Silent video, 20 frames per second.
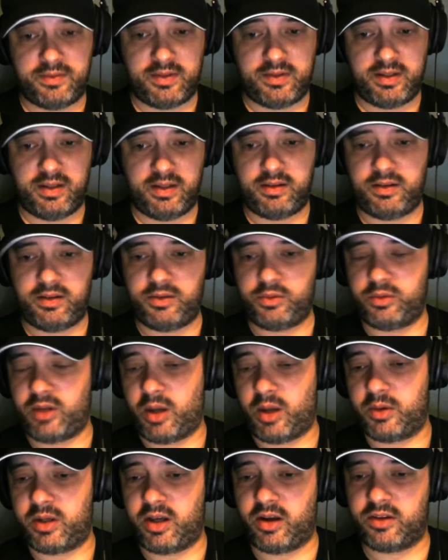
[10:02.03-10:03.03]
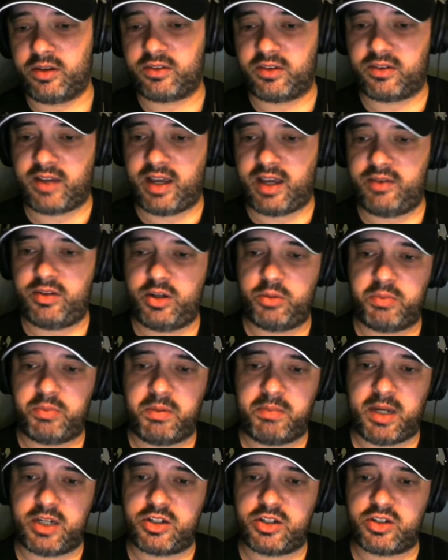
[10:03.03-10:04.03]
You'll know the answer, David. It'll be
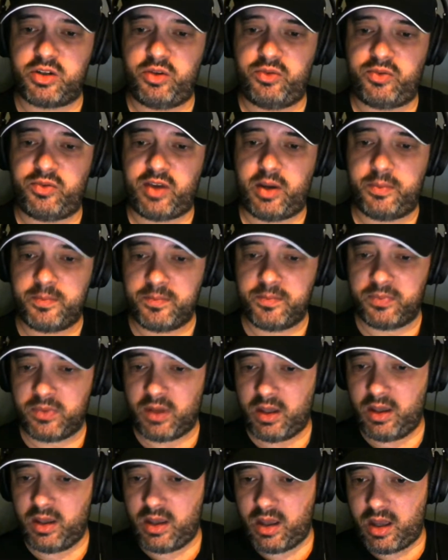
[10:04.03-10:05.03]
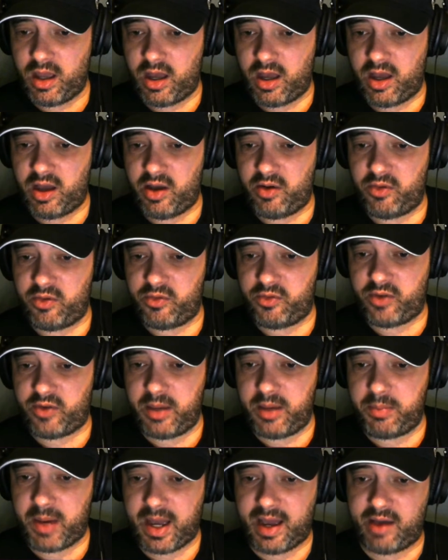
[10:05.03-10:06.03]
bench Soufal.
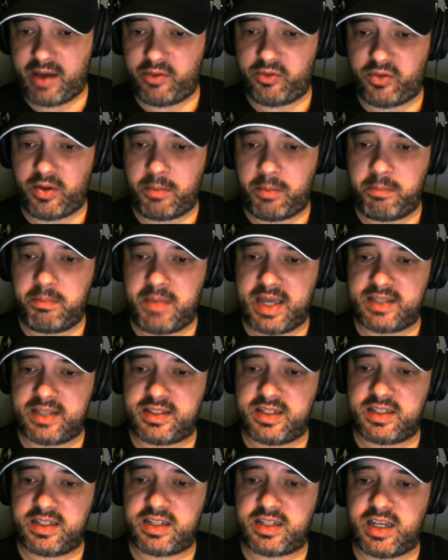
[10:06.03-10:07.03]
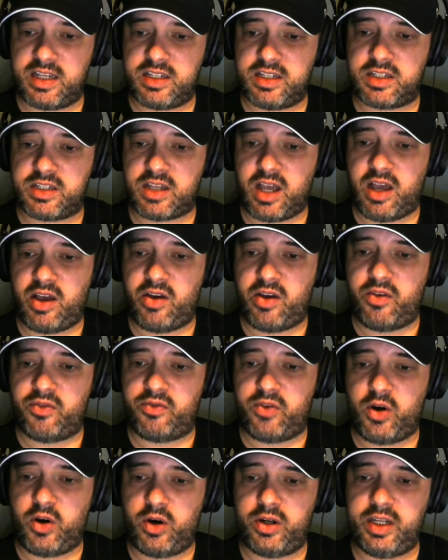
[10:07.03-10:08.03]
Vabe Meta says
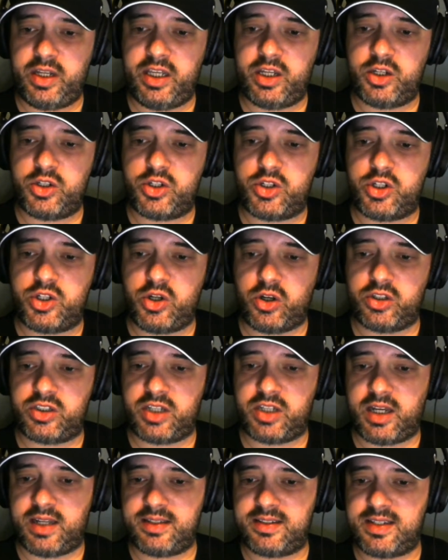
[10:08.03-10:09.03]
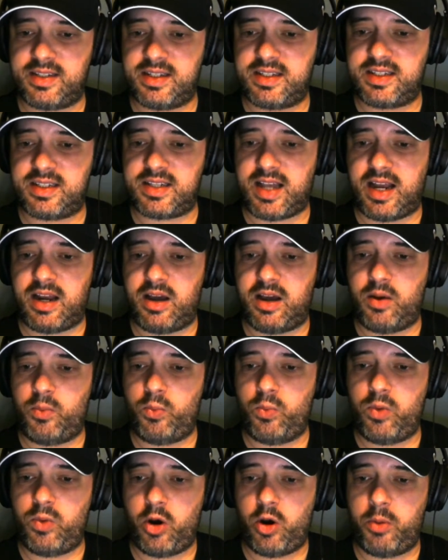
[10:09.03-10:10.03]
Vardy and Jota to Salah
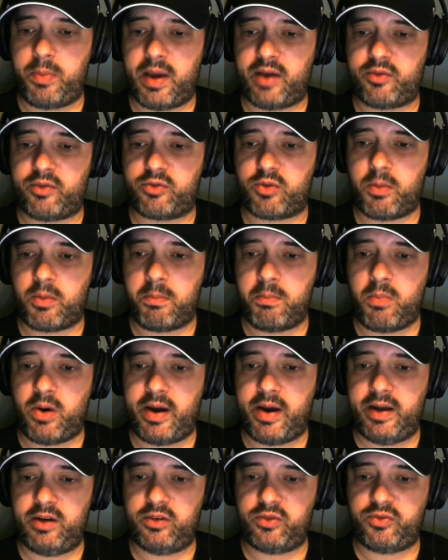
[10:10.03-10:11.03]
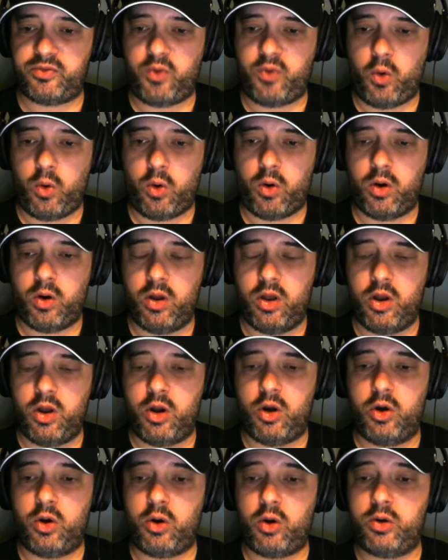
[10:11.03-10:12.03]
and Welbeck for a -4
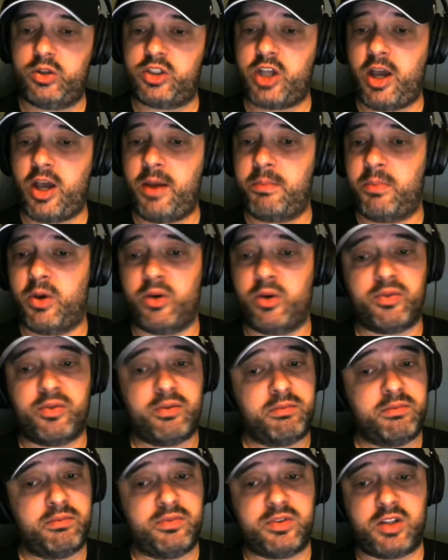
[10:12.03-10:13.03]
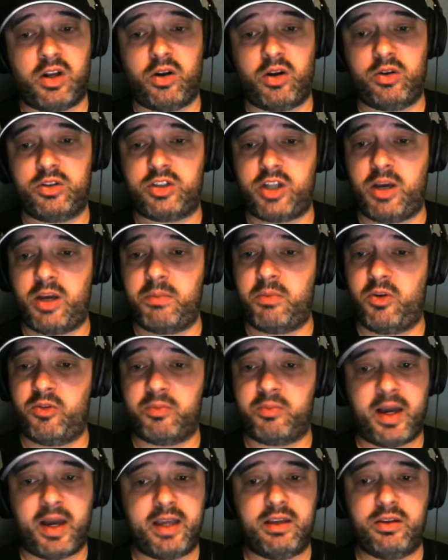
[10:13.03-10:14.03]
long-term move. It's a long-term move,
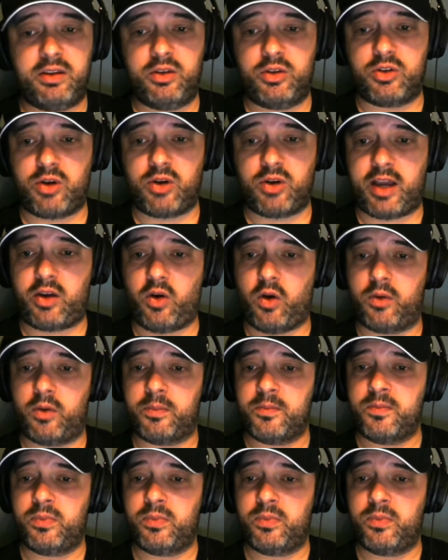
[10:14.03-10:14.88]
mate. You crack on.